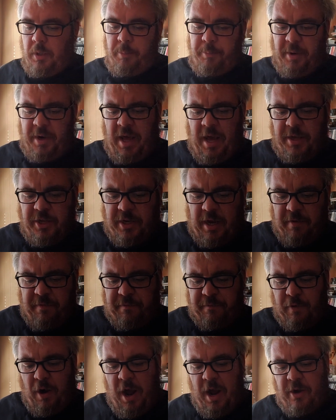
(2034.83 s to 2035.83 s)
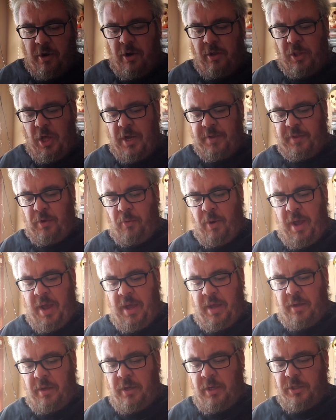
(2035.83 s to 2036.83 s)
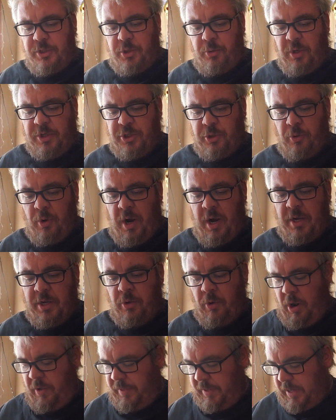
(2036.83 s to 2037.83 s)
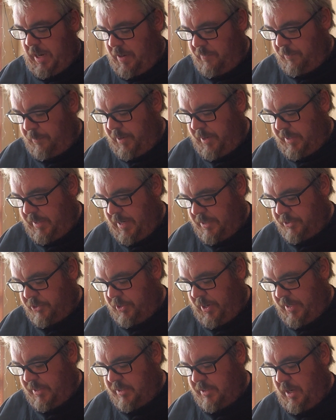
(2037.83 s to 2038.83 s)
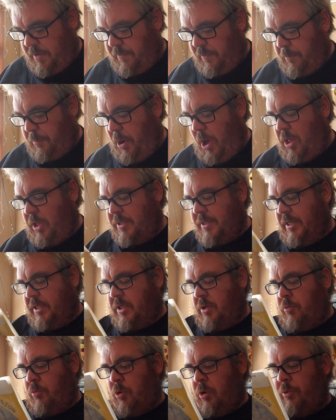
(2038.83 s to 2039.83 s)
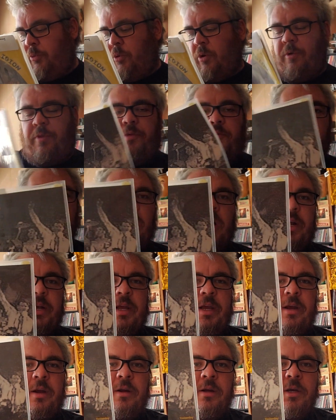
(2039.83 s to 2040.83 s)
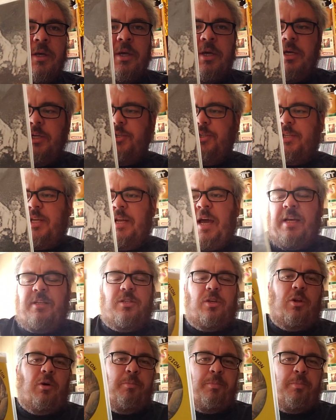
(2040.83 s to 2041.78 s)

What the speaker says: But you got Frogger Along the Way, Do What You Want, You Are the Government, Yesterday's Suffer, Politics, and World War III on here. Just a nice little